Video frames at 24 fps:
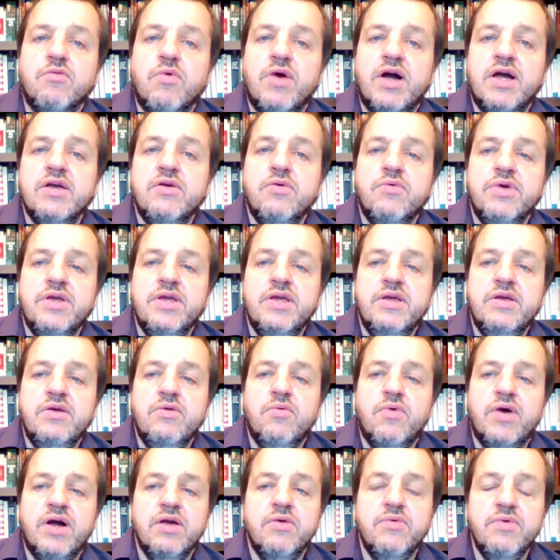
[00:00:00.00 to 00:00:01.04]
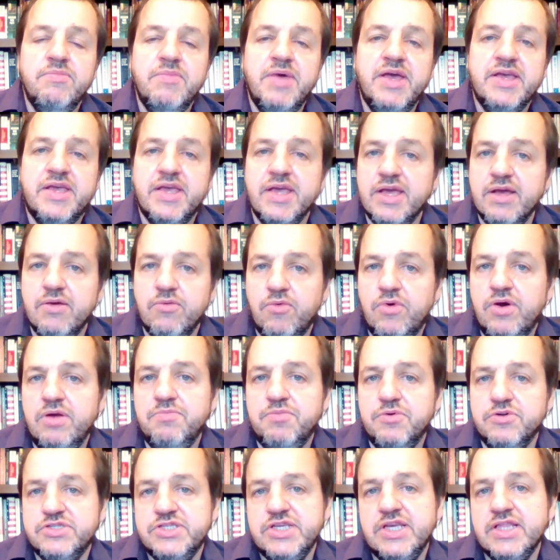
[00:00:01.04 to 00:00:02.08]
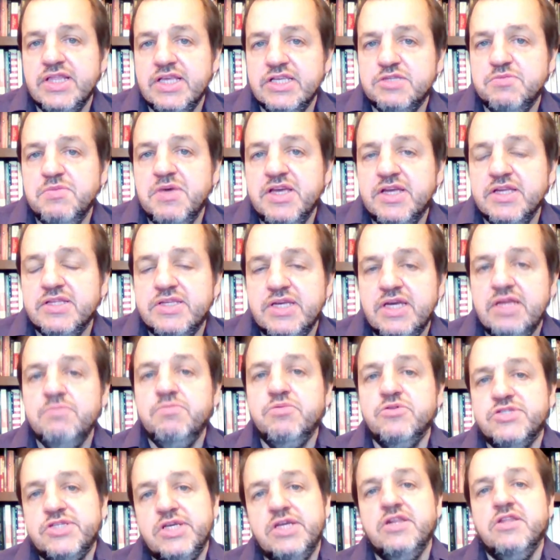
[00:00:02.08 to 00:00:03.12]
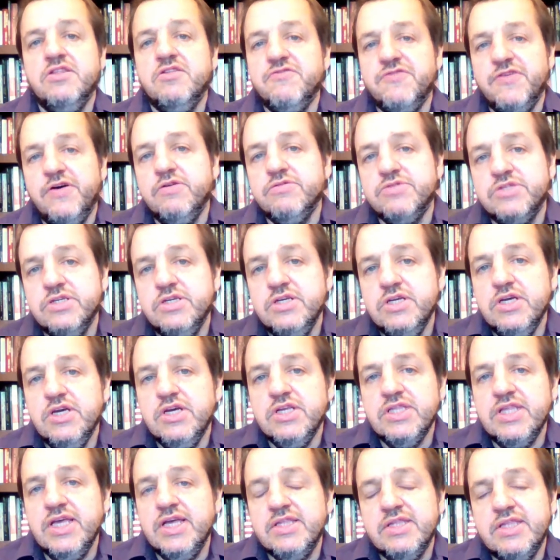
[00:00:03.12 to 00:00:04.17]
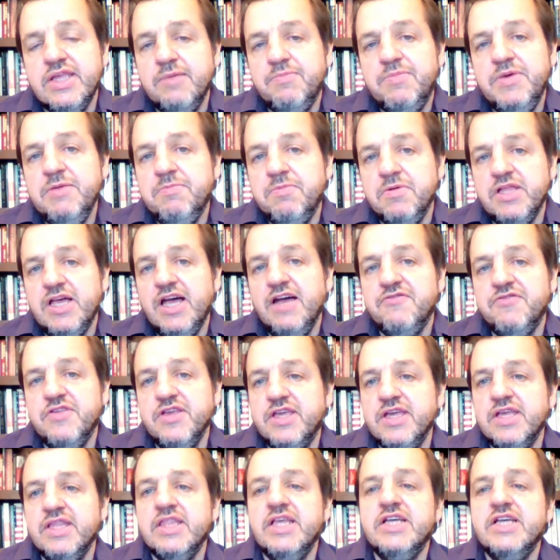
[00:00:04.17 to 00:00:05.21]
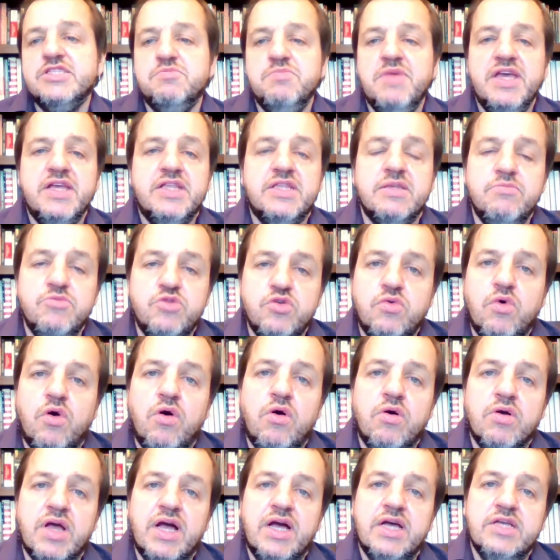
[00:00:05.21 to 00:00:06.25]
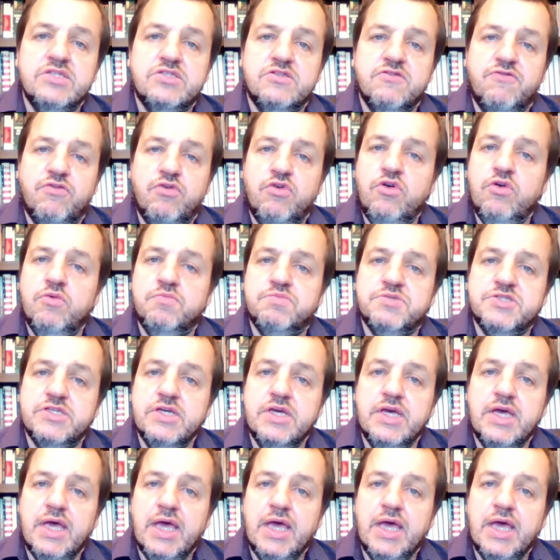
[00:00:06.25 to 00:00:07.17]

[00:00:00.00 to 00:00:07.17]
Why are we making it 1%? Let's make it 10% of the vote that people have to get. Let's make them do all kinds of hoops.